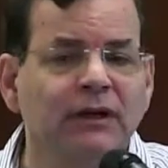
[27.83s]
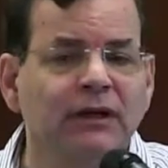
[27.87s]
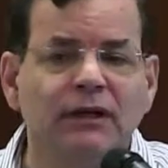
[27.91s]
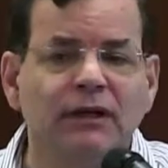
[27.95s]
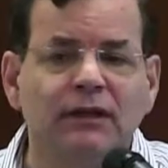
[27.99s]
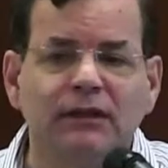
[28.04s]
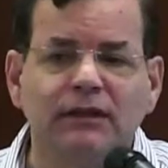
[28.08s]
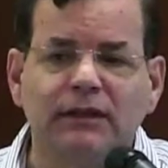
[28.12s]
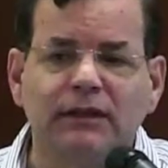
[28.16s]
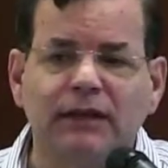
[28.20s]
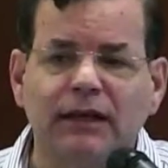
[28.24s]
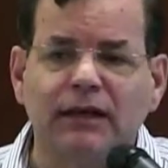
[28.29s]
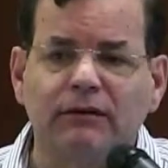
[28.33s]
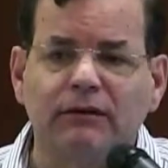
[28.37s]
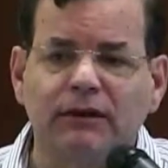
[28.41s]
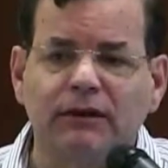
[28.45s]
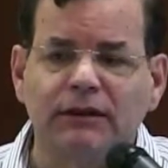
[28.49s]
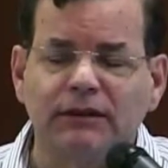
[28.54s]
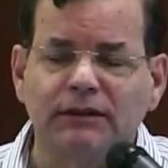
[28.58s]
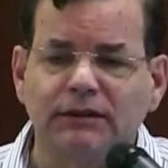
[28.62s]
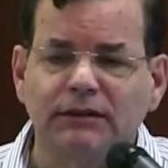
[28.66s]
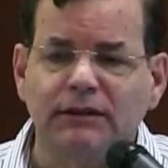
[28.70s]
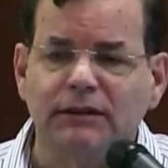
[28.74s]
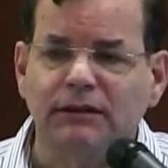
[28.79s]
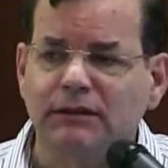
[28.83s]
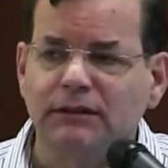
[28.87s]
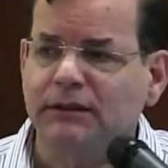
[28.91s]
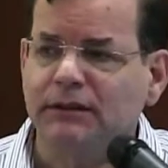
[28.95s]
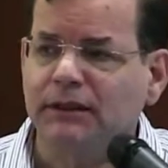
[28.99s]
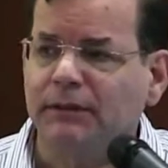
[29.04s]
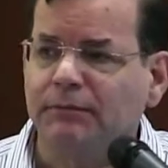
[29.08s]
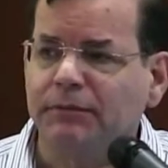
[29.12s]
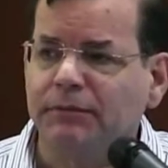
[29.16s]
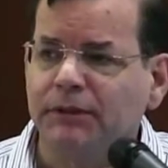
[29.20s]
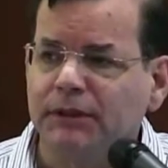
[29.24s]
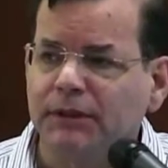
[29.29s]
Now, this is
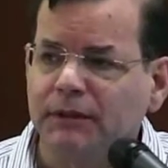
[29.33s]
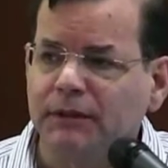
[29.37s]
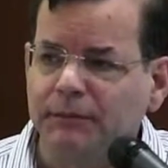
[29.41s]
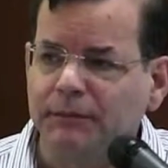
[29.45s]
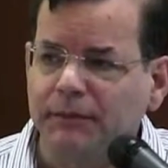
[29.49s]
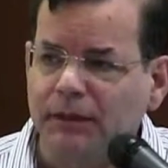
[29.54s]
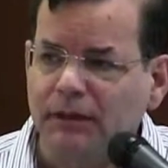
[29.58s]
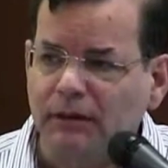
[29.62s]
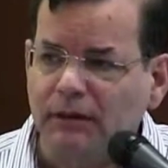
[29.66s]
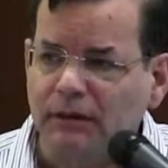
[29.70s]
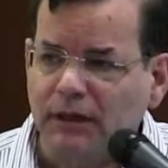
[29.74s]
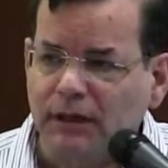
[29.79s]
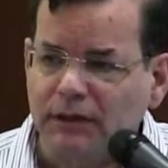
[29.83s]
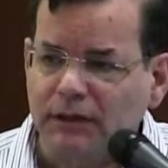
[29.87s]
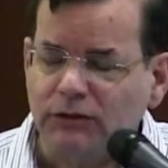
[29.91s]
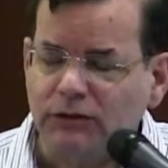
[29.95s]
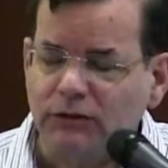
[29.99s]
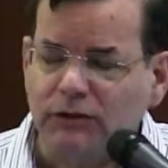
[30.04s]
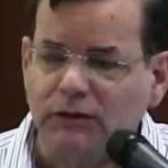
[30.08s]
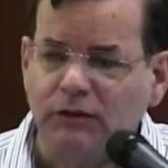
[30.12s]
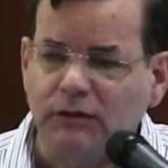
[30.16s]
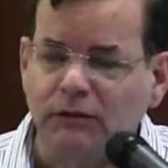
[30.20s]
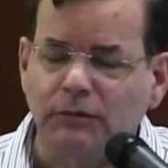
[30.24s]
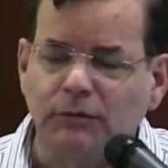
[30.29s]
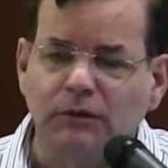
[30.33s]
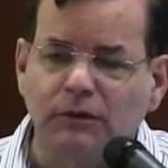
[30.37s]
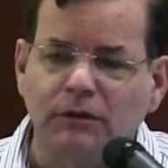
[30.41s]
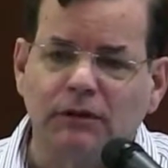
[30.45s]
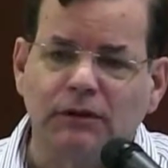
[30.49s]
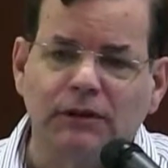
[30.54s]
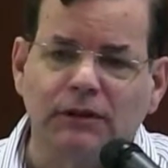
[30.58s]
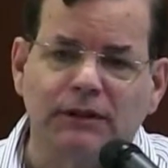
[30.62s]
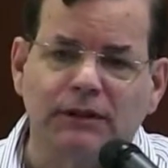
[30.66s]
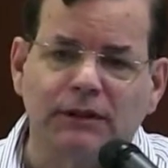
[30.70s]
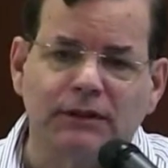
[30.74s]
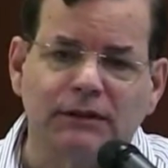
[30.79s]
epidemiological
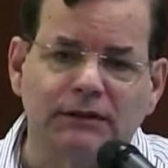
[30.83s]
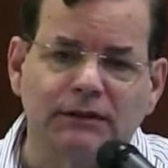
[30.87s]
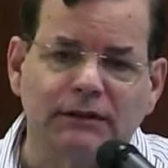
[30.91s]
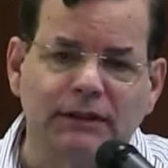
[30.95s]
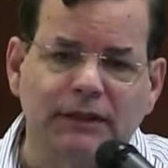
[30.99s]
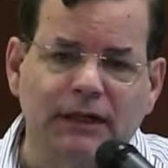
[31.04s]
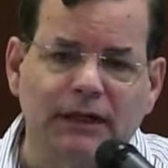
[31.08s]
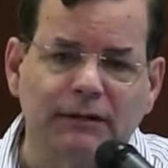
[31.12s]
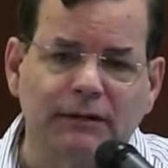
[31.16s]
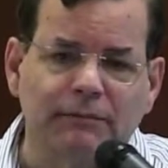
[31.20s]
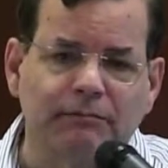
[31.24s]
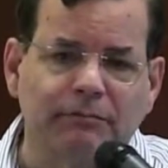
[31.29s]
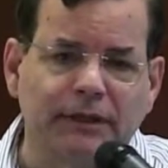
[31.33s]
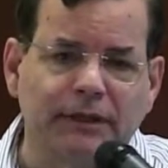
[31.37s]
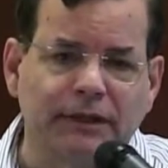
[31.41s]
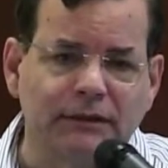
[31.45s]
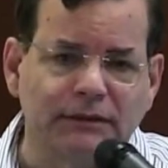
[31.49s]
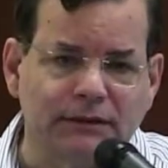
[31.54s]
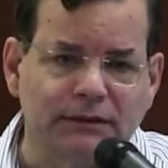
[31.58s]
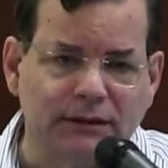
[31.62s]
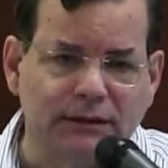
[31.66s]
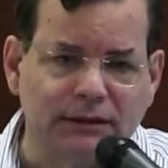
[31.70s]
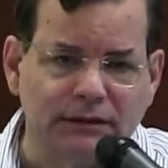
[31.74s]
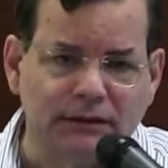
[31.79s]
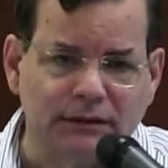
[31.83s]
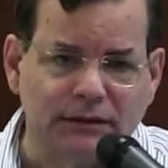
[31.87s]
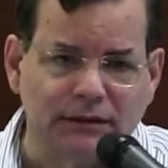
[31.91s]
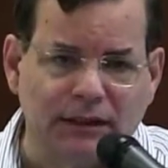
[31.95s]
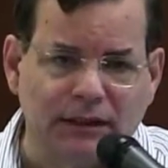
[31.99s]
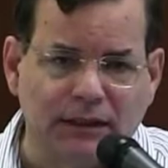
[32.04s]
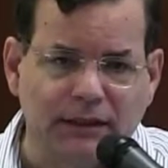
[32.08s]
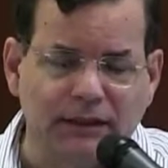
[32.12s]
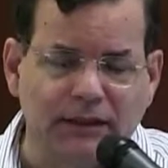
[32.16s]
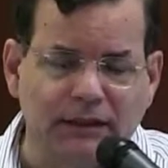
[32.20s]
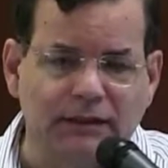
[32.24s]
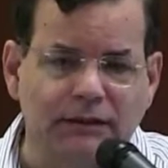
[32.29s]
work. It is not basic
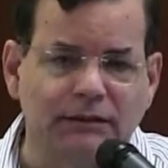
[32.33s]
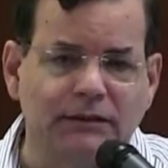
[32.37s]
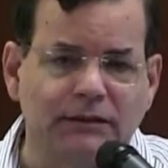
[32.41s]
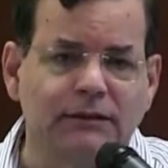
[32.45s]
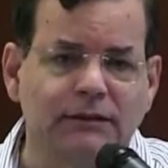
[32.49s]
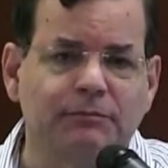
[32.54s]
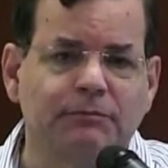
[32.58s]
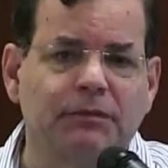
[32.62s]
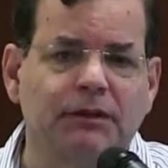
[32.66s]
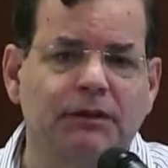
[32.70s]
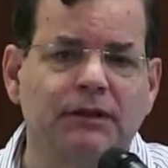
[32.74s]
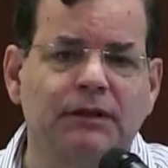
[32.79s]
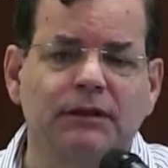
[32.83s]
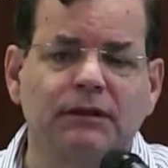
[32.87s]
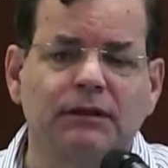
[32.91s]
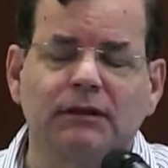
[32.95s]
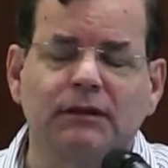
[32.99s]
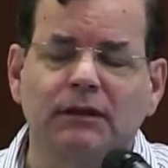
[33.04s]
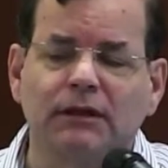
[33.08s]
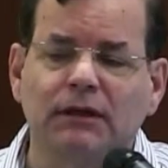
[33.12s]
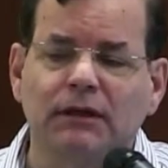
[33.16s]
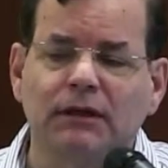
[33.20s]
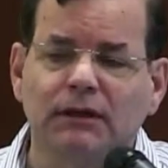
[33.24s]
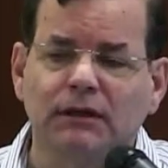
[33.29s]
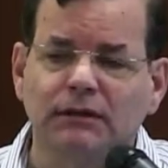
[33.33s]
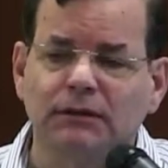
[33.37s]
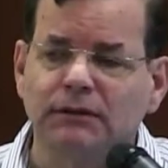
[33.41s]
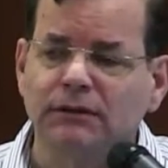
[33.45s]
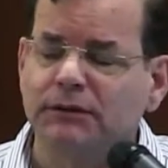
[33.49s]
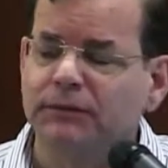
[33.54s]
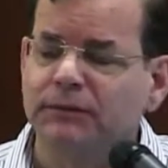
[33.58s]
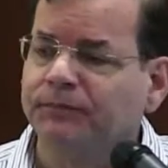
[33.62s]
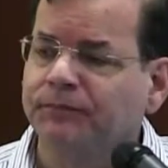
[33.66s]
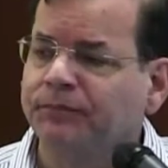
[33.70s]
science, but it does